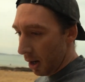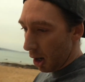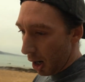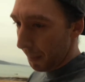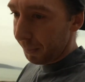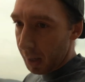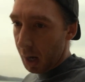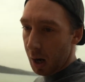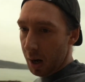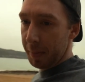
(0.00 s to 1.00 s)
Right,
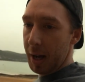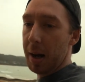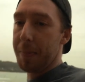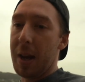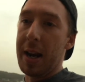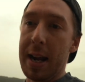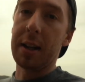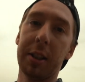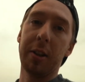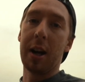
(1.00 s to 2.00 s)
I'm gonna head up there now,
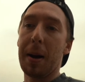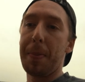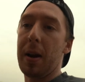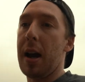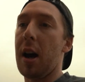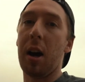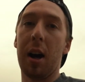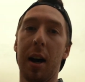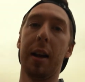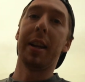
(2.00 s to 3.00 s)
suit up.
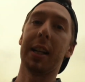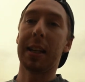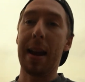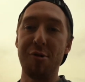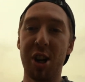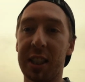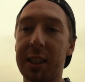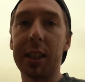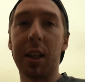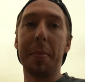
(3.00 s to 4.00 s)
Uh, next camera you're gonna
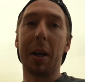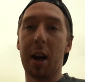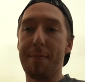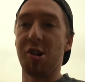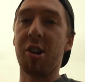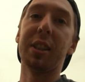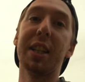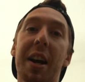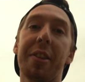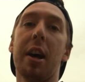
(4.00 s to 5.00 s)
see is gonna be the GoPro. See
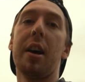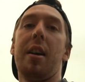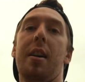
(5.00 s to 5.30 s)
you out there.